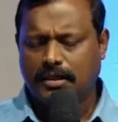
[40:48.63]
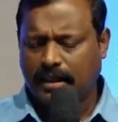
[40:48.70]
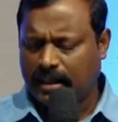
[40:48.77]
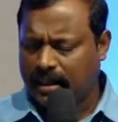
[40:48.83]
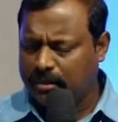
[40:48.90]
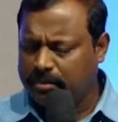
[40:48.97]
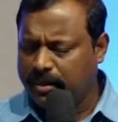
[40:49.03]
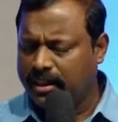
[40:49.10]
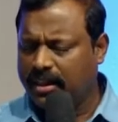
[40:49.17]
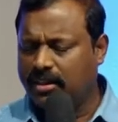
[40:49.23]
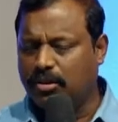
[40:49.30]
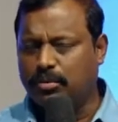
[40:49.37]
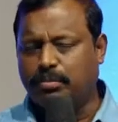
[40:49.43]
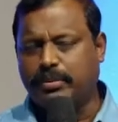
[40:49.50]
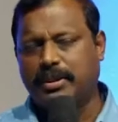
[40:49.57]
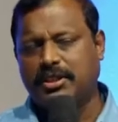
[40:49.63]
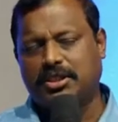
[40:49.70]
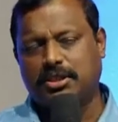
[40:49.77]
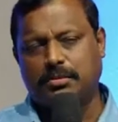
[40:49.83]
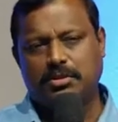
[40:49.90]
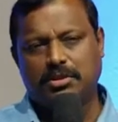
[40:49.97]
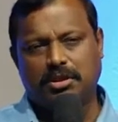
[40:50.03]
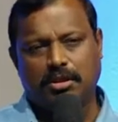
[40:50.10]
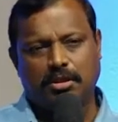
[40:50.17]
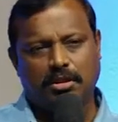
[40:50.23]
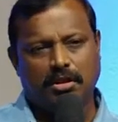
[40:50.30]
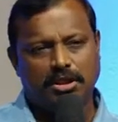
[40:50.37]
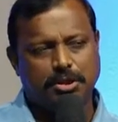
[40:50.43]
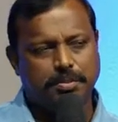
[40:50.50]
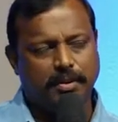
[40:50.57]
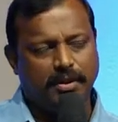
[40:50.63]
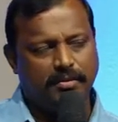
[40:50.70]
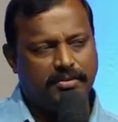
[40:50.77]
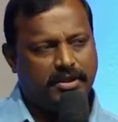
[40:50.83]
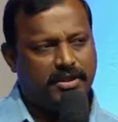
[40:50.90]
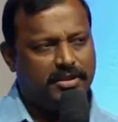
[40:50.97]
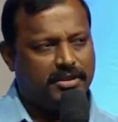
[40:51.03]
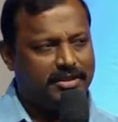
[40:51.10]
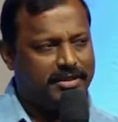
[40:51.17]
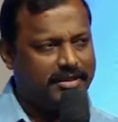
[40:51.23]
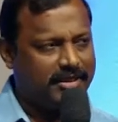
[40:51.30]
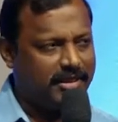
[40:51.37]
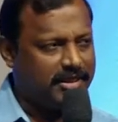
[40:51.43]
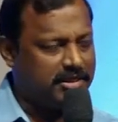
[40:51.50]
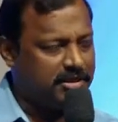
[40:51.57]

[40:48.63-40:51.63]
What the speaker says: Then I began to preach about the gospel of Jesus Christ.